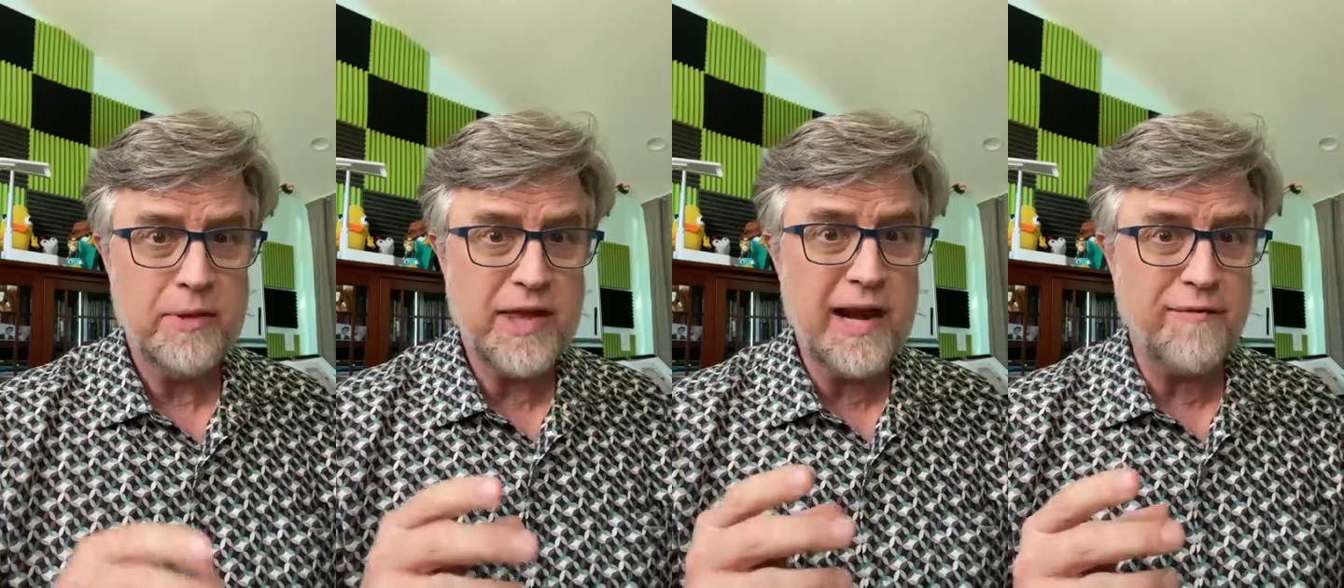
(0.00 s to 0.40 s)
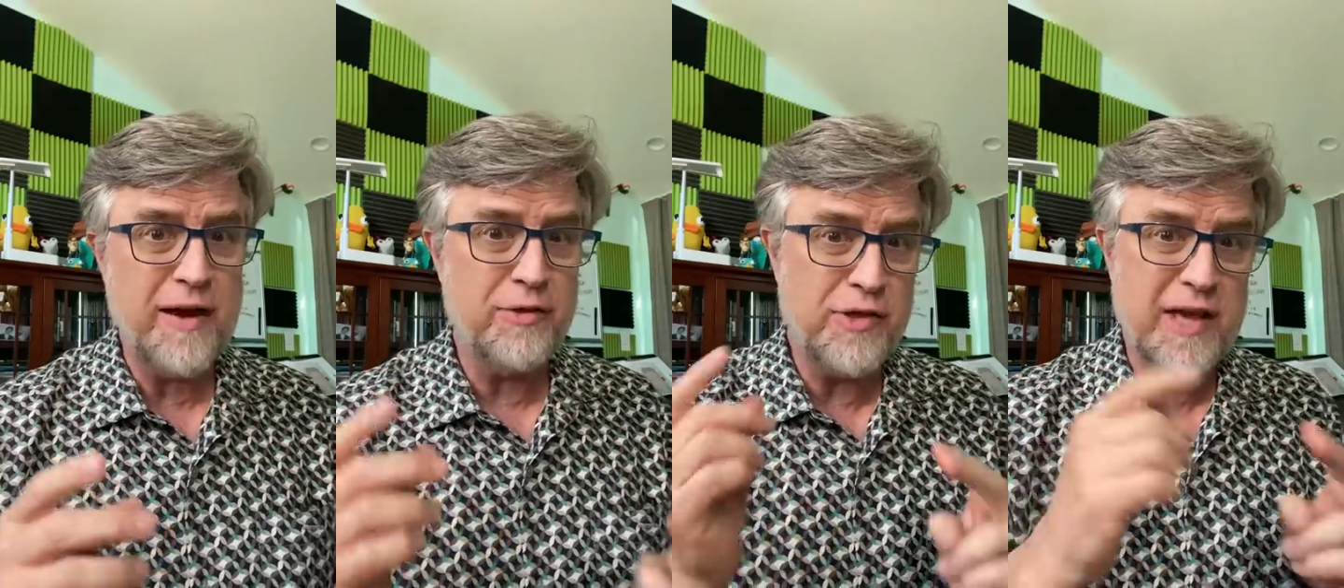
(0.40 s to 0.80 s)
then I
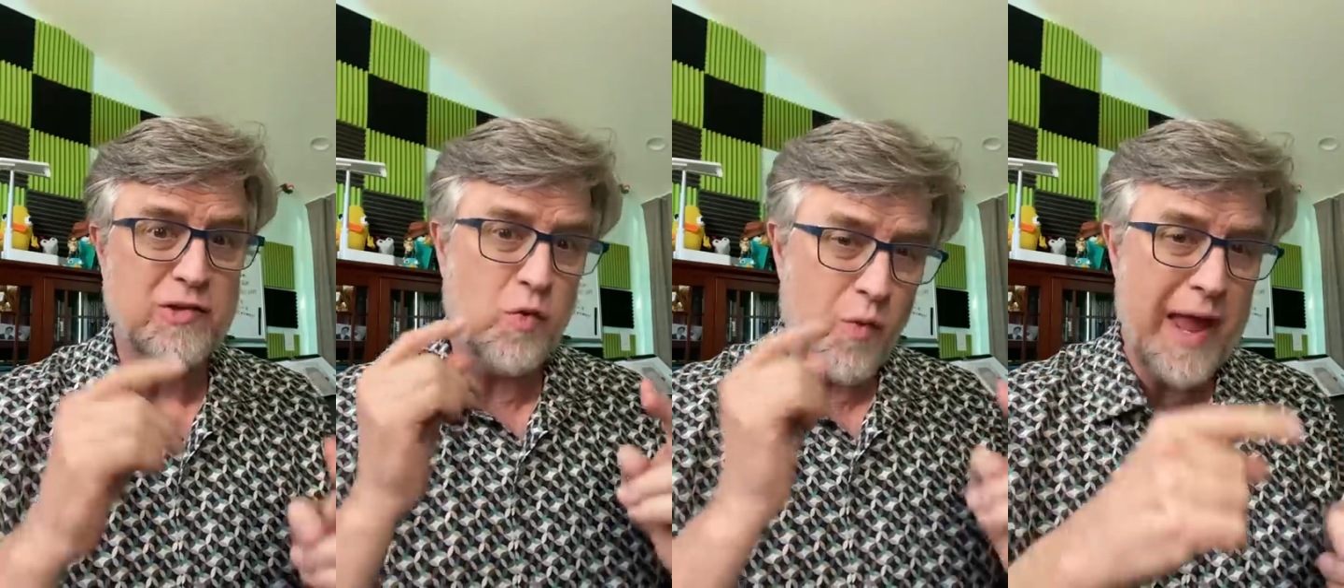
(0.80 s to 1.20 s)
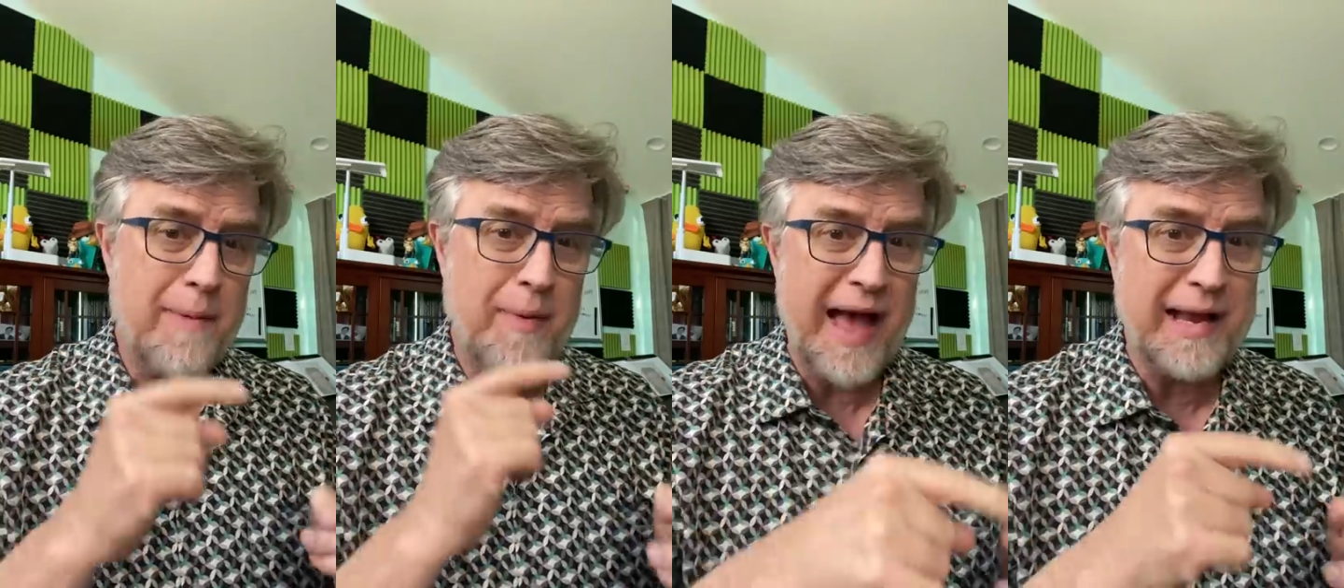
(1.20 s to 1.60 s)
found this
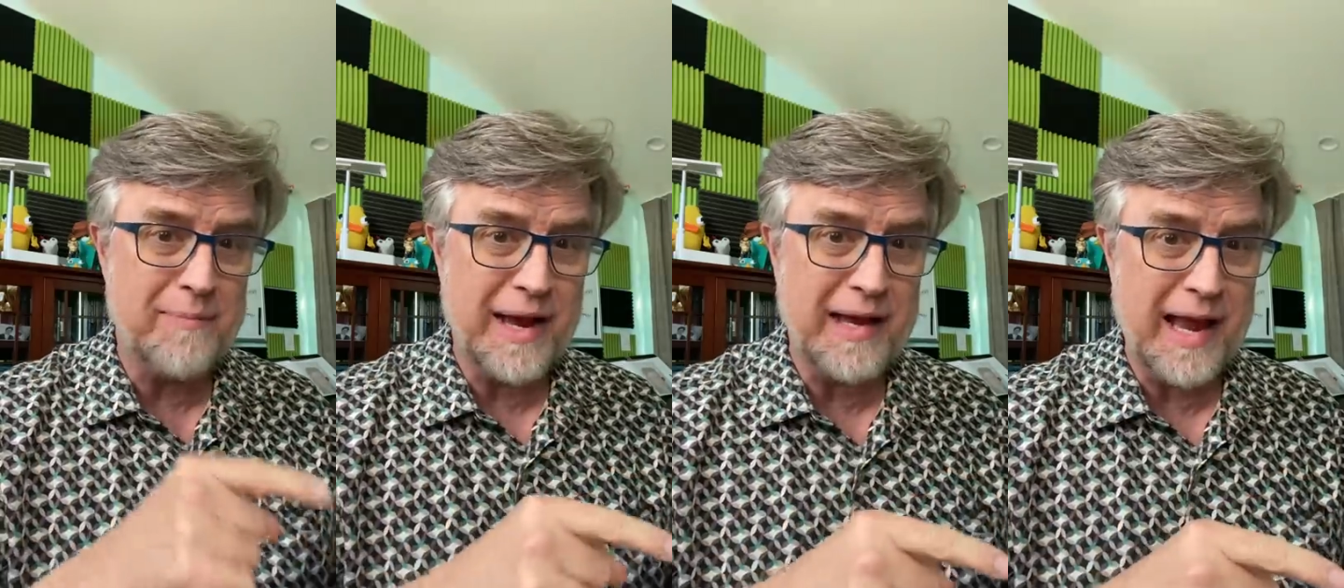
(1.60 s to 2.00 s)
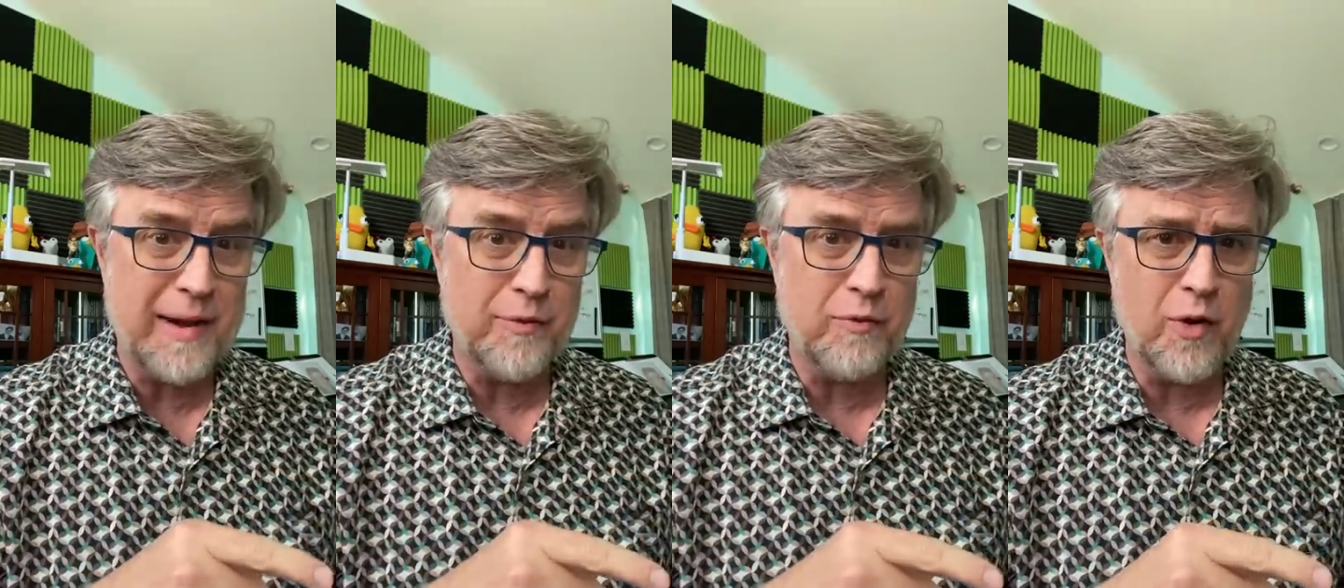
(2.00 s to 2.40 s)
way back in my
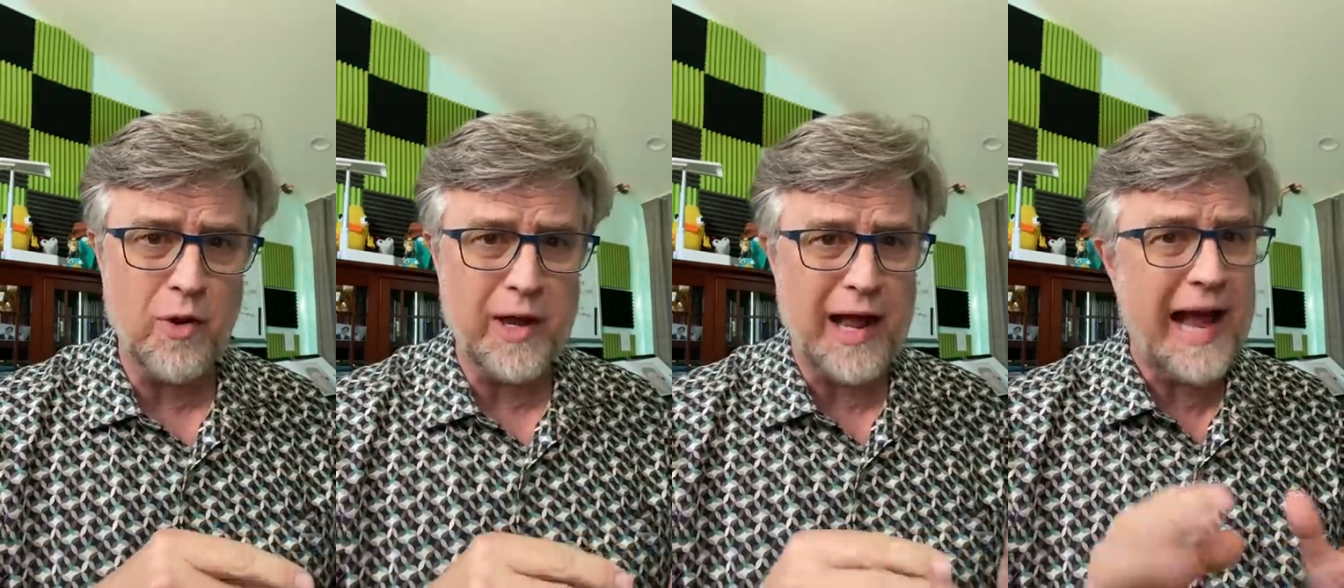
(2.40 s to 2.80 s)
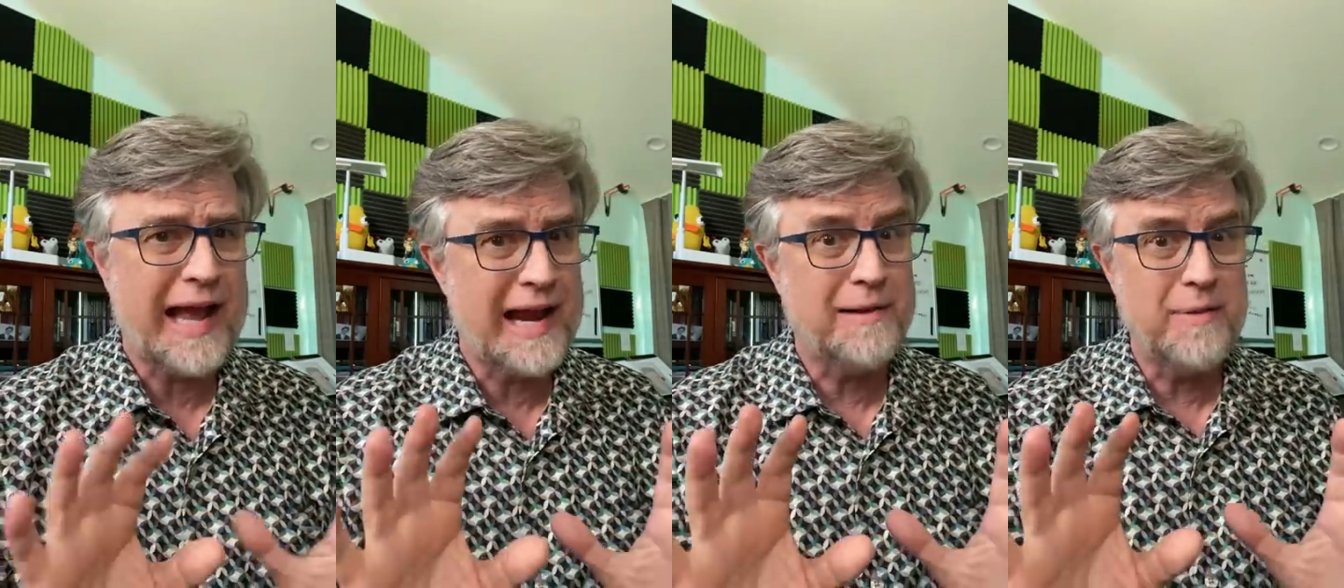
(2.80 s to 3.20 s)
camera roll, and I
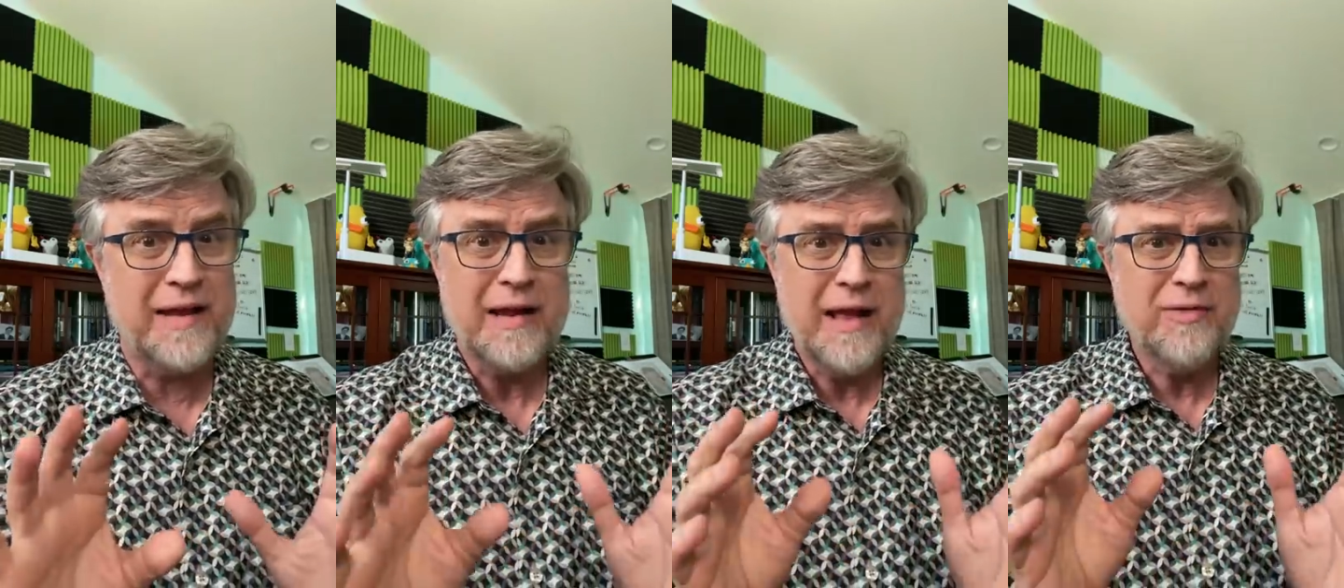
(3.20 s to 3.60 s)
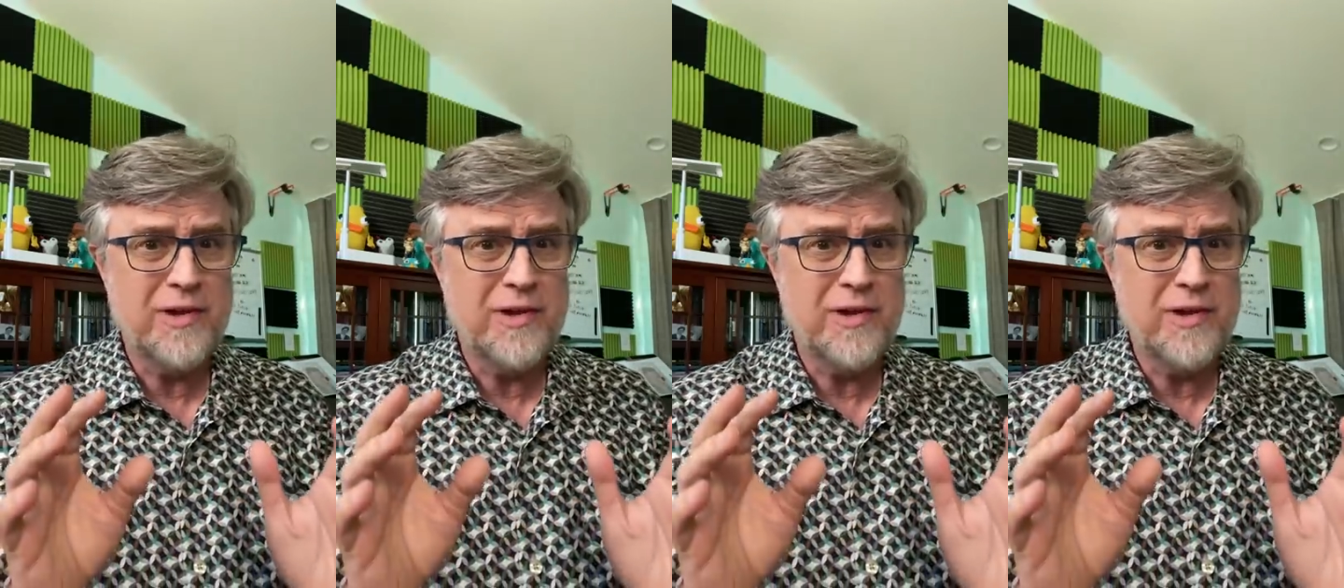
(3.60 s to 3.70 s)
gotta admit,